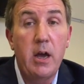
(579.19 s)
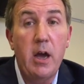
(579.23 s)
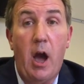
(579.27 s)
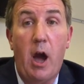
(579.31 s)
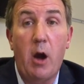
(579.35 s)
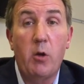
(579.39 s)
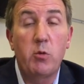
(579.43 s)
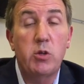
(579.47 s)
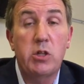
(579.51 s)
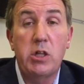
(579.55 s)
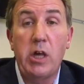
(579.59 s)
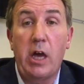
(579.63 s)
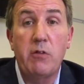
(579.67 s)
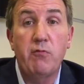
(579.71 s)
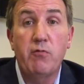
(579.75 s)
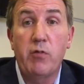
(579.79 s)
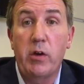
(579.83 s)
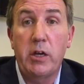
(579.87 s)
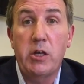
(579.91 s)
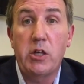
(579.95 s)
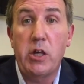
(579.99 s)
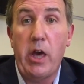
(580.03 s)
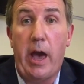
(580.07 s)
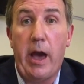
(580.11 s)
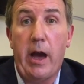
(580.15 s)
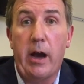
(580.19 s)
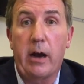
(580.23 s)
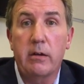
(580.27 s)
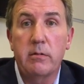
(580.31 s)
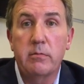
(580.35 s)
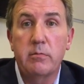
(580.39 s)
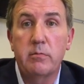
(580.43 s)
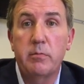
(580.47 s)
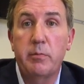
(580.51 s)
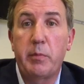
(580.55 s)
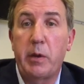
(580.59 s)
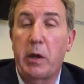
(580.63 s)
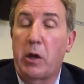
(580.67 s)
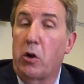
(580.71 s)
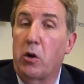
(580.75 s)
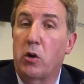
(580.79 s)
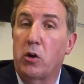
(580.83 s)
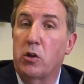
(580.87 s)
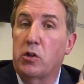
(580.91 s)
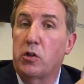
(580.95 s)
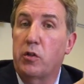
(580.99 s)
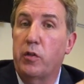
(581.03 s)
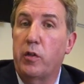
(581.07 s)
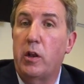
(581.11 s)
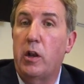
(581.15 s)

I would say reach out, because